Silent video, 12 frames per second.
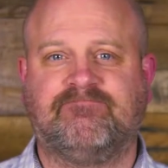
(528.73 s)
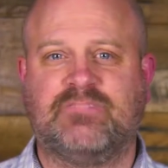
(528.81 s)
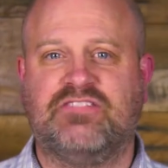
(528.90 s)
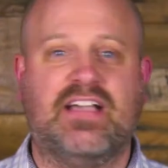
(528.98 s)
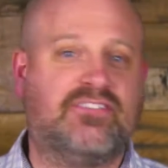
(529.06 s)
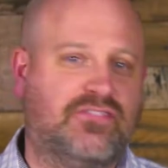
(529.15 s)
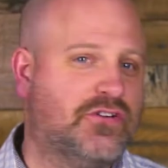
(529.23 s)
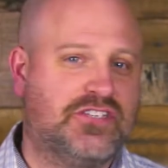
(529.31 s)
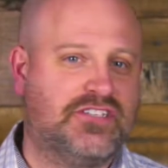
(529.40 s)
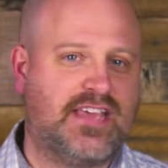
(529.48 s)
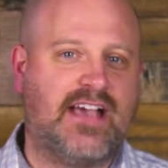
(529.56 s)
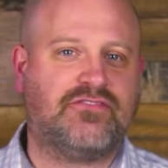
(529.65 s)
In fact,
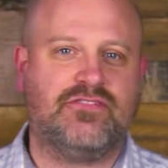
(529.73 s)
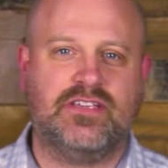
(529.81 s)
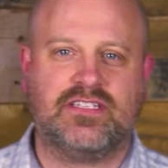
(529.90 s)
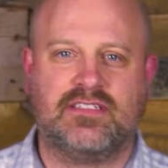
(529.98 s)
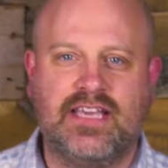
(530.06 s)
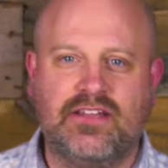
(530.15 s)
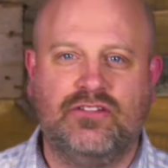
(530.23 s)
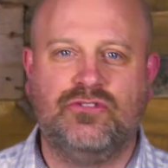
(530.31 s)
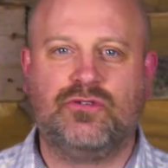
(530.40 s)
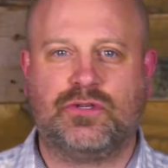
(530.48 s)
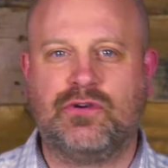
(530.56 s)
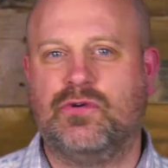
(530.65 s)
verses after this,
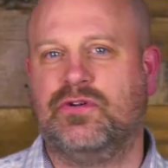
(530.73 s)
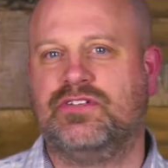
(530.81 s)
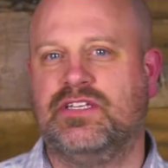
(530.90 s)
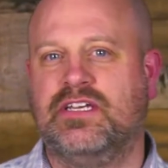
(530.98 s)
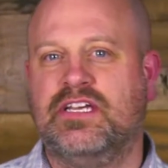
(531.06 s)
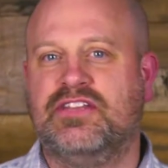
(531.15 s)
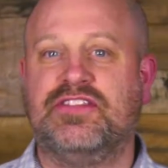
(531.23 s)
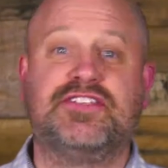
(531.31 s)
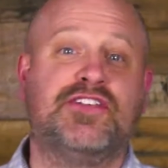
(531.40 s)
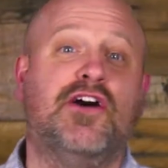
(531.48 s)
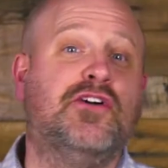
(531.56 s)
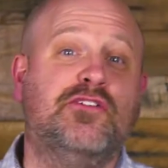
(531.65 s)
Luke records the
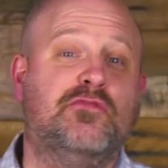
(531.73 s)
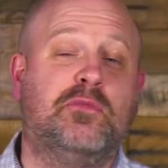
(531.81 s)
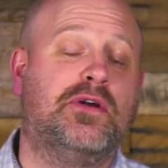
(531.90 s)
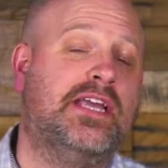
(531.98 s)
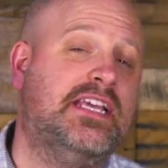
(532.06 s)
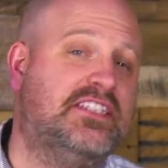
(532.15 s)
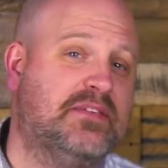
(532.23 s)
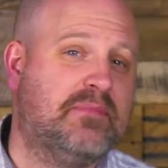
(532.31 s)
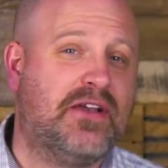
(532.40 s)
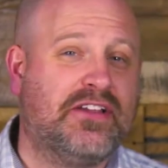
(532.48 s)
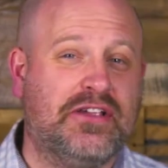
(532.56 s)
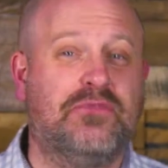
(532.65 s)
song of praise that
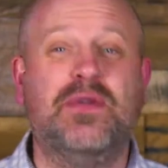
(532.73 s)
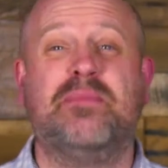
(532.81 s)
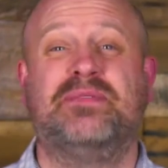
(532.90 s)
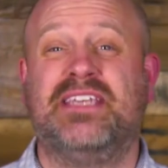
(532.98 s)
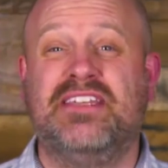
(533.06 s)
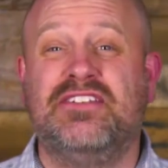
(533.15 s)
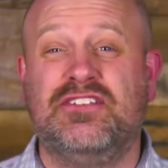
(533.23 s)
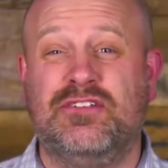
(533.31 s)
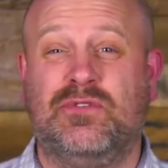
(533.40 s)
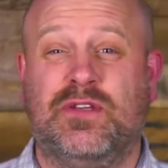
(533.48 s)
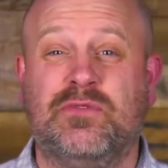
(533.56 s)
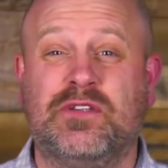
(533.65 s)
Mary erupts
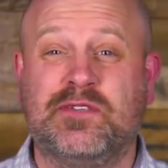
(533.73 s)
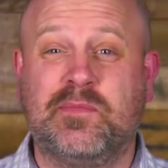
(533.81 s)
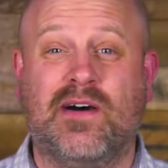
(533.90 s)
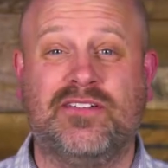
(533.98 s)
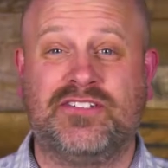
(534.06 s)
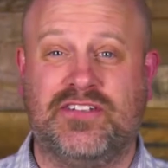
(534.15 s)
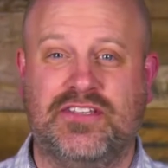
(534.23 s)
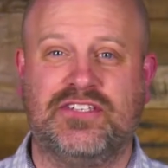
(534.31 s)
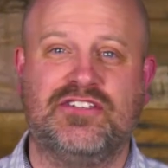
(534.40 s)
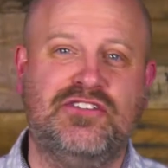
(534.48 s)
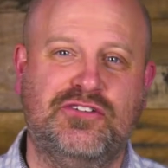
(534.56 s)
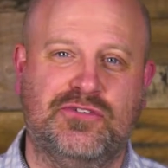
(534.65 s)
into in response to this
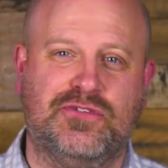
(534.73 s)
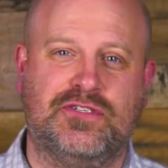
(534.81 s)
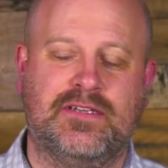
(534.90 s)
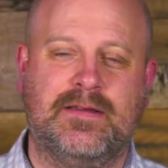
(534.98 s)
news.